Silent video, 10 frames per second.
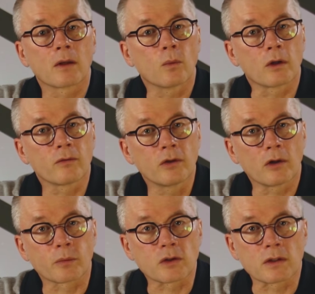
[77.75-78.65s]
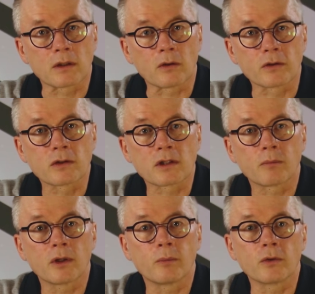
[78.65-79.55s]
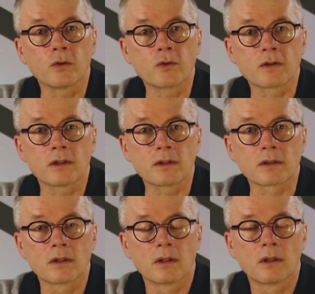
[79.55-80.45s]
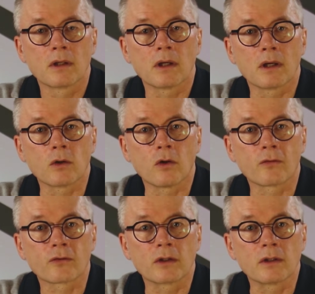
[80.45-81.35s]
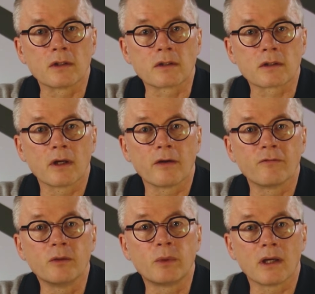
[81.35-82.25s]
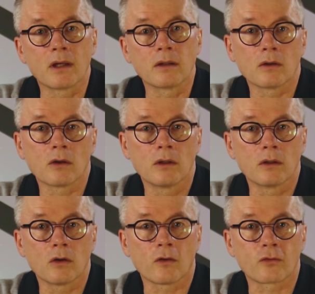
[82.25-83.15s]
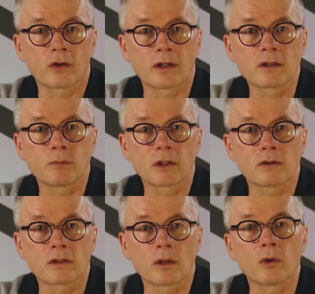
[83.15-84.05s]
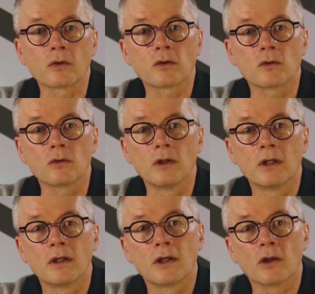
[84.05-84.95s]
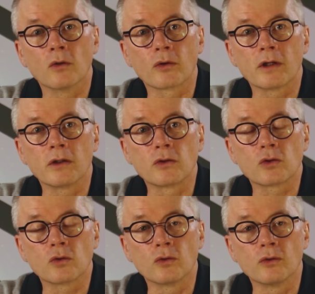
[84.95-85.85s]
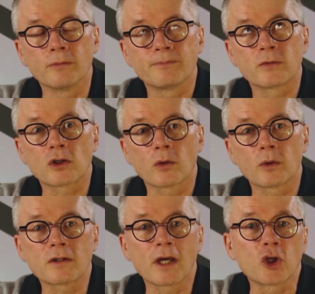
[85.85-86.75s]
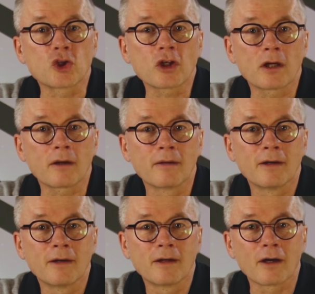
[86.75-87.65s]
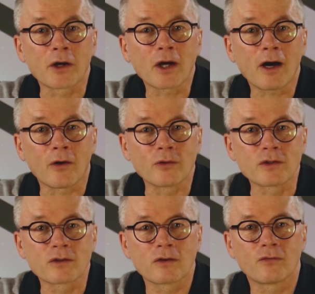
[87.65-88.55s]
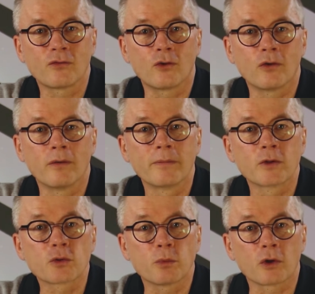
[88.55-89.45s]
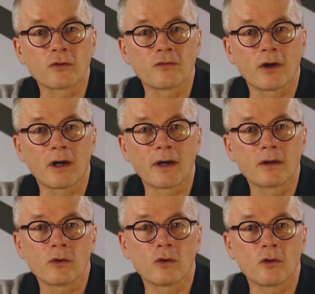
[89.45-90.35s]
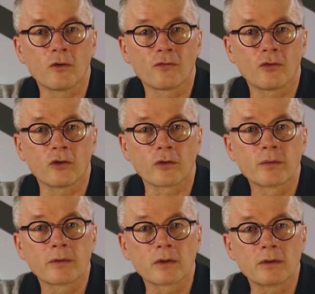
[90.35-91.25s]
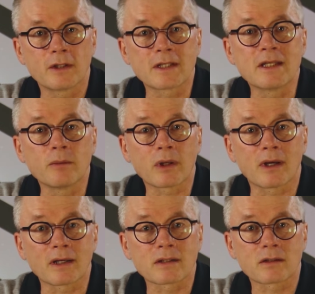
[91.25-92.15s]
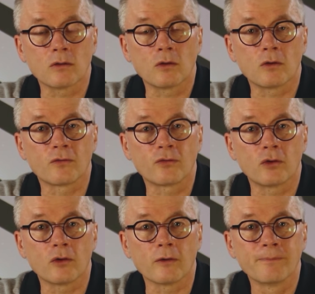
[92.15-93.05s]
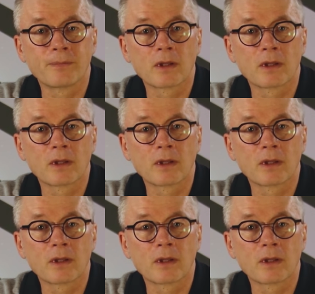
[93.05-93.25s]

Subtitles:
One of the options that also some people use is often VPN offerings, because they want to look into, shall we say, share accounts for Spotify or for Disney Plus or for